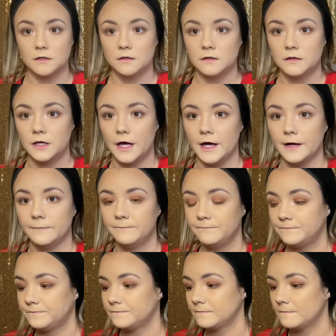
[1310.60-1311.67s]
Okay,
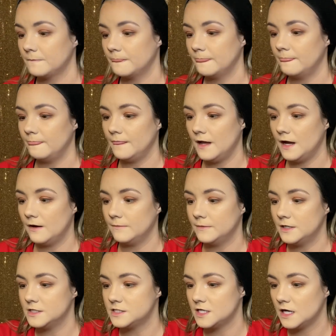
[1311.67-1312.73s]
now I'm
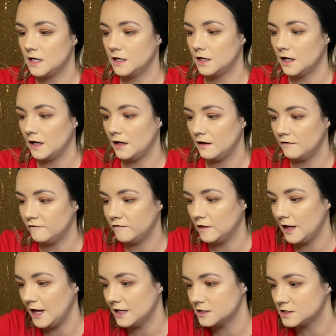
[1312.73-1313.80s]
gonna take a
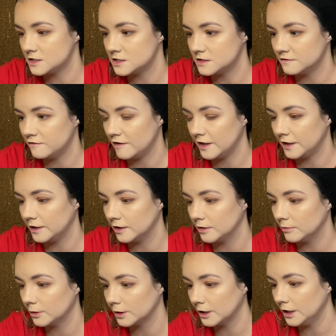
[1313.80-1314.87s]
flat definer
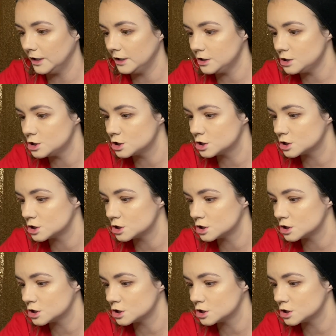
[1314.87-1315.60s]
brush